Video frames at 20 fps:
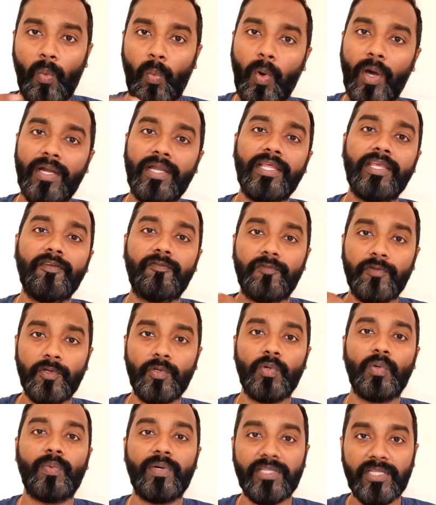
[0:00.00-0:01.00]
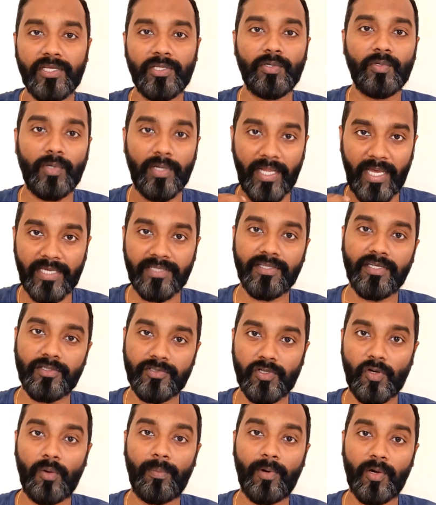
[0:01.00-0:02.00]
Only if you know whether you like the
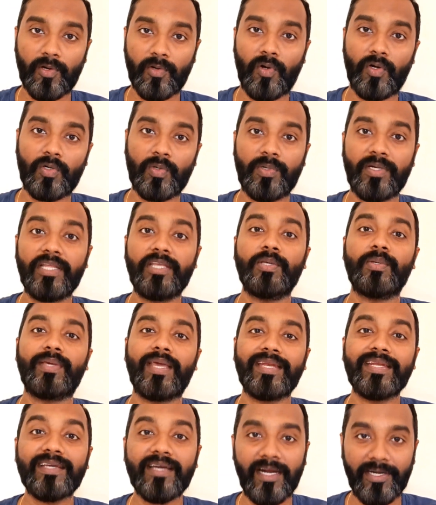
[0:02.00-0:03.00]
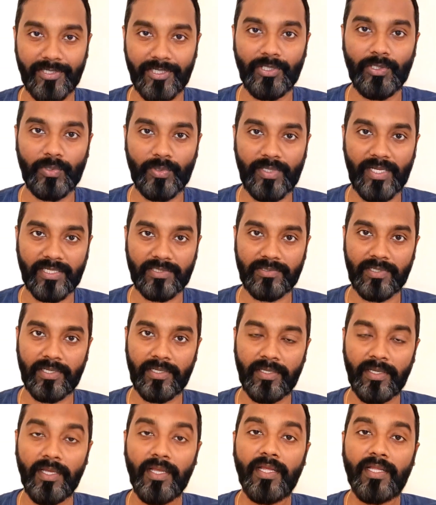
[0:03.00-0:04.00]
job or not, only you can continue it actually.